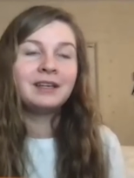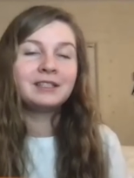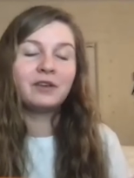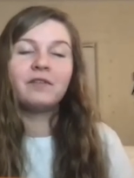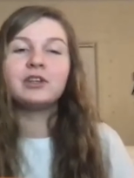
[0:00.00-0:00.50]

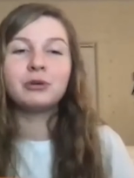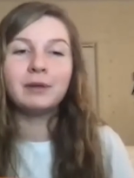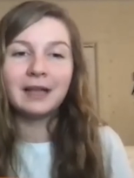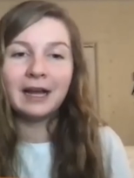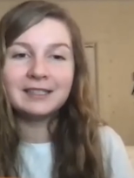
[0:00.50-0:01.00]
to
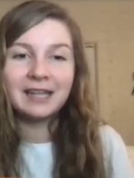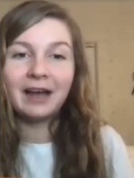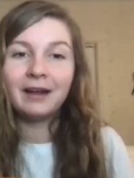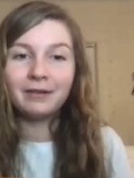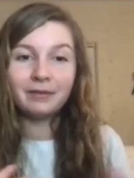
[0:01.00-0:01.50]
visualize
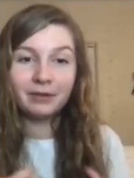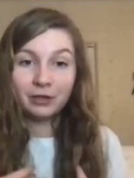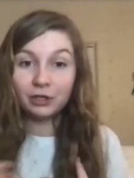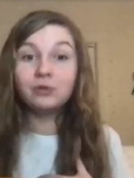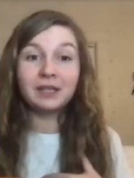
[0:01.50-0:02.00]
that
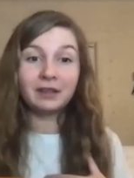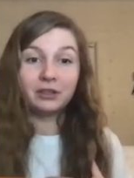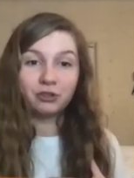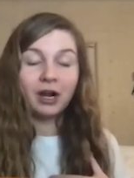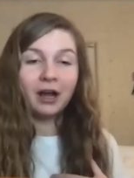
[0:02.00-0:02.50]
using the
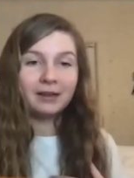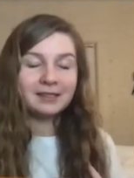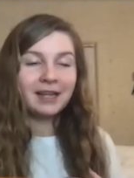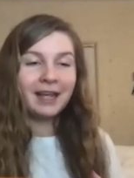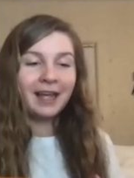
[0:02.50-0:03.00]
drugs.